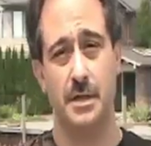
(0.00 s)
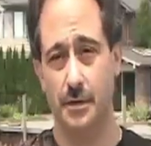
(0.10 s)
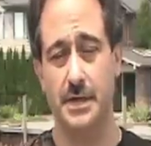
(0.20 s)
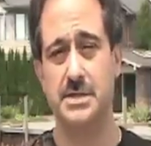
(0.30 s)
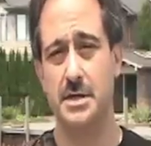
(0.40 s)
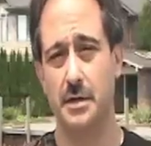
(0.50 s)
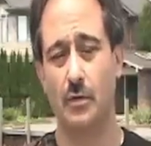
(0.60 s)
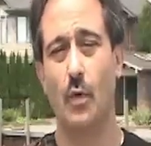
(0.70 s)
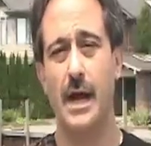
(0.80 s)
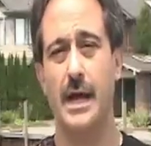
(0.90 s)
there is
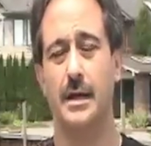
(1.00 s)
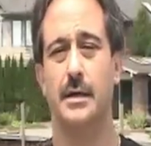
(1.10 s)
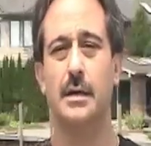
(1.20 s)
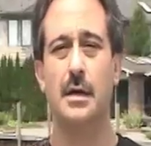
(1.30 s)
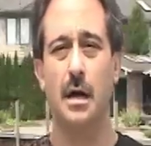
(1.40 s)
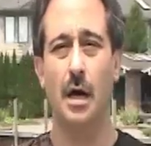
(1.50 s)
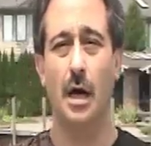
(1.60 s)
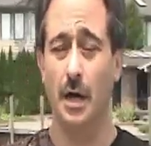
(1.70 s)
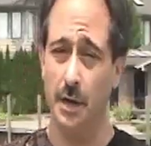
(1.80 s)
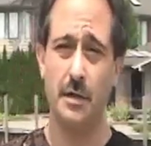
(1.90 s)
another way.
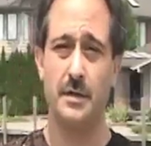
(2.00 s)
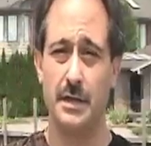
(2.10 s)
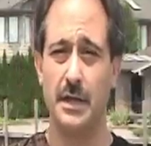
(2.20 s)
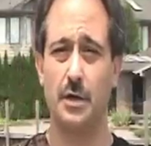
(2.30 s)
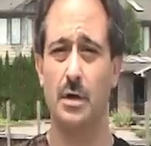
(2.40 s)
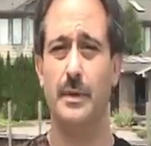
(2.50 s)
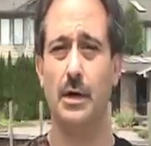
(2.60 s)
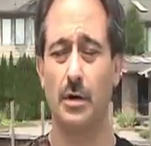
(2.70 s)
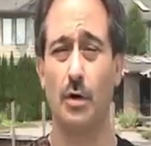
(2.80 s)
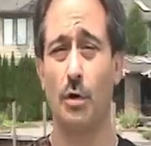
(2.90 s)
Another thing that could
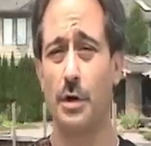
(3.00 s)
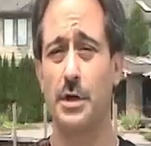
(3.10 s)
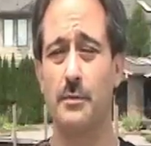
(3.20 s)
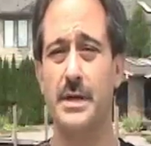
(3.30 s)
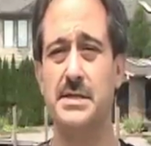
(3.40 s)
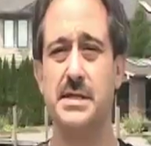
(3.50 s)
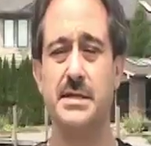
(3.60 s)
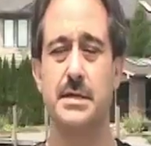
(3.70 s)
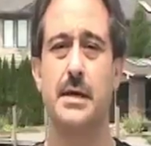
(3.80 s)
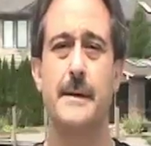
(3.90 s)
be hurting your
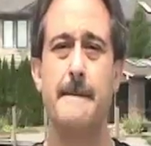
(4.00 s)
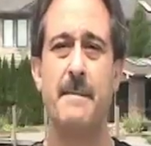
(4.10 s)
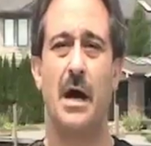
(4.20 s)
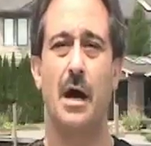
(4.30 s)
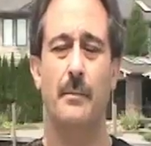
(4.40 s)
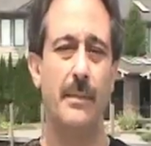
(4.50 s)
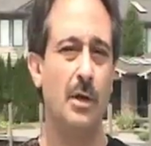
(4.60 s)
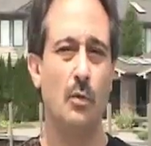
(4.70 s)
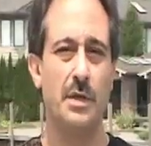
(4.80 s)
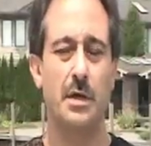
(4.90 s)
business. Maybe
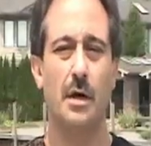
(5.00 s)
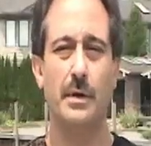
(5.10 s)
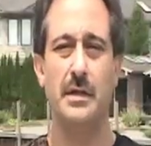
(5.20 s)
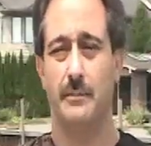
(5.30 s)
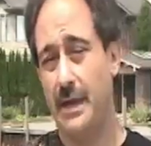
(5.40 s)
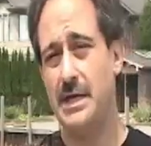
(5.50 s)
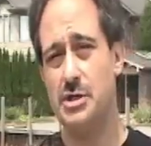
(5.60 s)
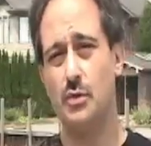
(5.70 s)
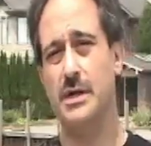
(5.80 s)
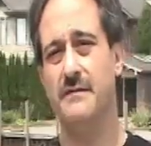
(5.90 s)
you're with a company that
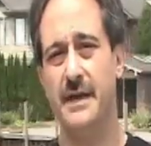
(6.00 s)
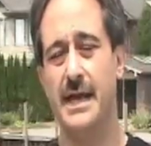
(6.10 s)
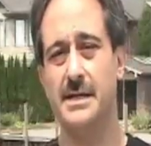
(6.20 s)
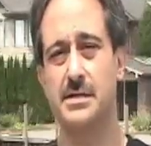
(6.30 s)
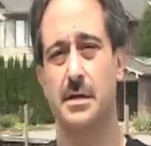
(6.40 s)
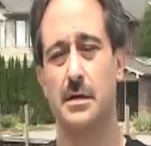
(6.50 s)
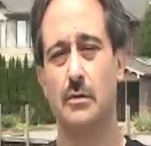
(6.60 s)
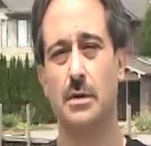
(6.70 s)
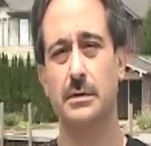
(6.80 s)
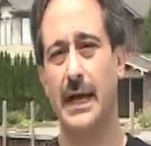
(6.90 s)
pays you in advance.
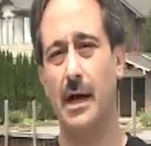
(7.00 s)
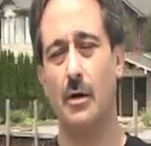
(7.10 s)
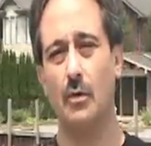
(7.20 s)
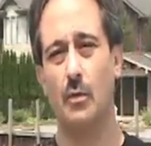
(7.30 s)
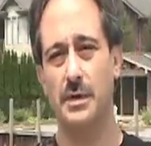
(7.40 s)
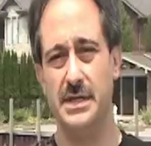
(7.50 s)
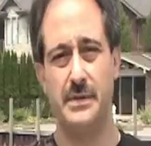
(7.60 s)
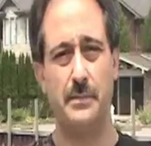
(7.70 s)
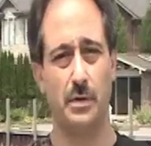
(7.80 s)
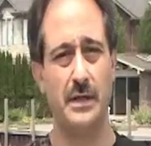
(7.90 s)
Well, now when these
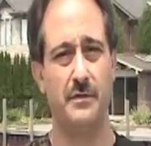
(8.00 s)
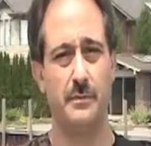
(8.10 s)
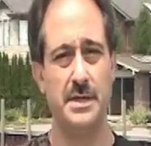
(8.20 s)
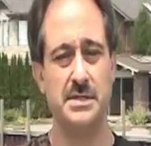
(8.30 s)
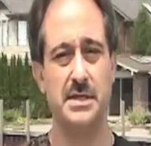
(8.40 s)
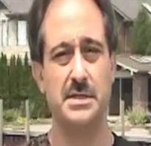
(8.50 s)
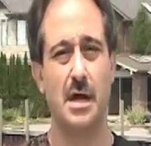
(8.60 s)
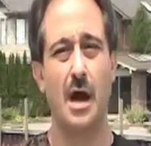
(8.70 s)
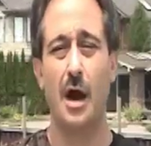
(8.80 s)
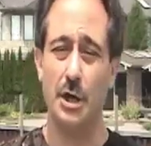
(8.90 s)
people leave your business,
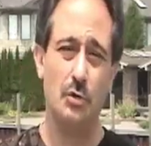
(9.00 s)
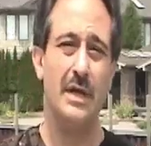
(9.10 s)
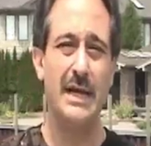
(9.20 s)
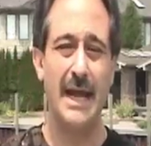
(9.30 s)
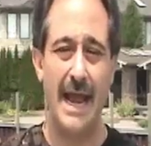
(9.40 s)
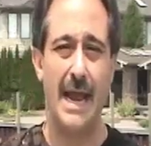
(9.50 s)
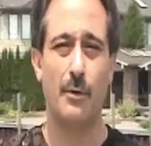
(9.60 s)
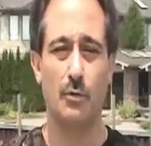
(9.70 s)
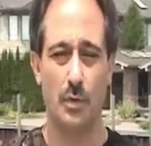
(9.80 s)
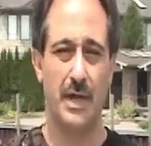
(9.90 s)
are you getting
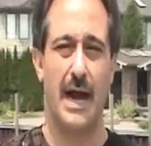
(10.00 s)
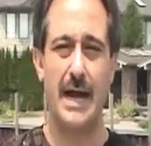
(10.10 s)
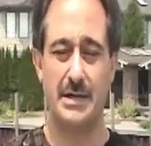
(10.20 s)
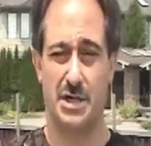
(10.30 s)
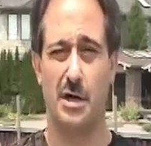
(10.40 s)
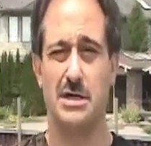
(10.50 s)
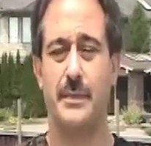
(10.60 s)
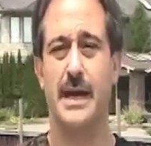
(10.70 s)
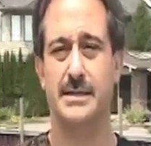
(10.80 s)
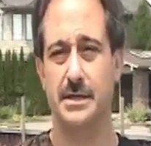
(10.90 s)
hammered with high
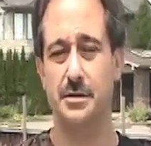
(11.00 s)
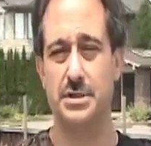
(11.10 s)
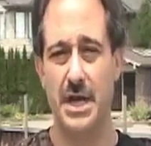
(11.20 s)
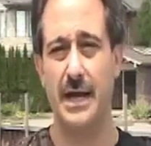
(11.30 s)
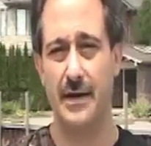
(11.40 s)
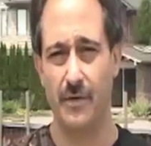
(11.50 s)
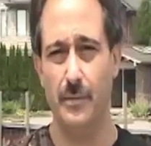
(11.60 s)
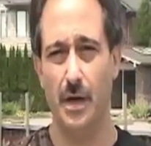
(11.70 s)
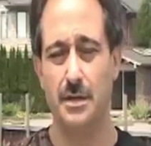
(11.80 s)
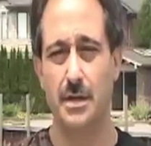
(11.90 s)
chargebacks on your check every
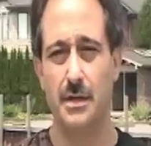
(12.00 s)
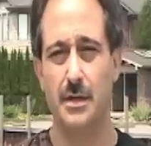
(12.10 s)
month?